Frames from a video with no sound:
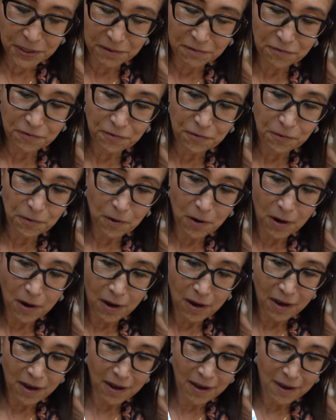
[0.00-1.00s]
the
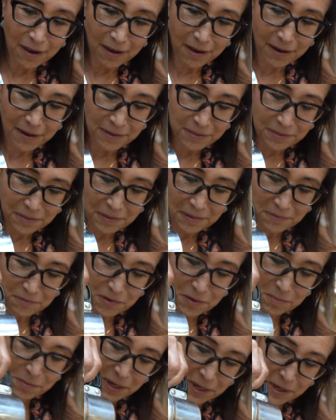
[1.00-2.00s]
froth
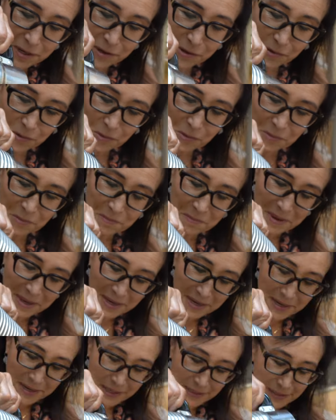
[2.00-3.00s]
from my
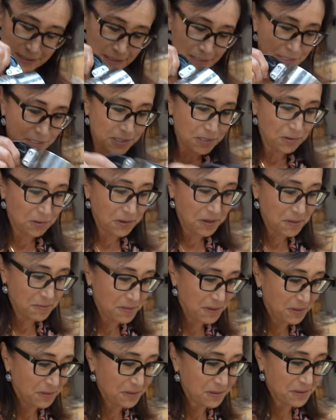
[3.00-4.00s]
homemade soy
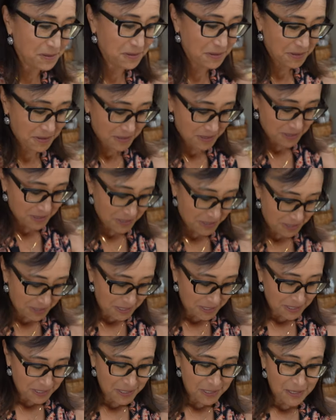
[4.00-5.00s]
milk.
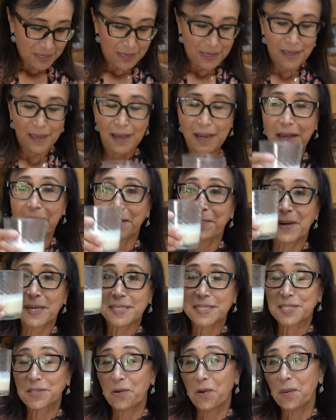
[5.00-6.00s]
I got my
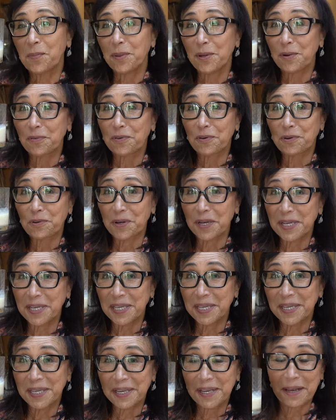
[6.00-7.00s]
soy milk for
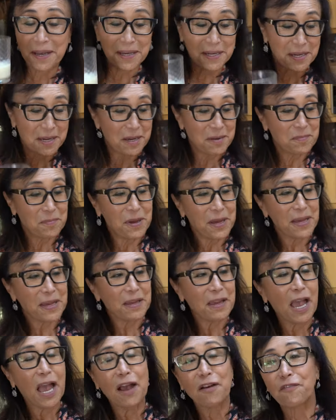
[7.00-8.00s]
drinking. I got
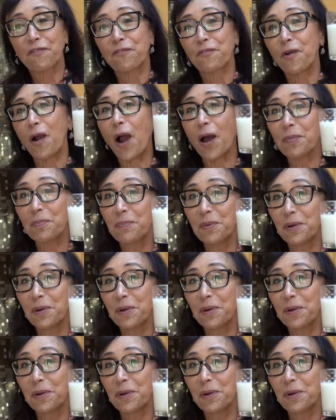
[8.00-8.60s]
my froth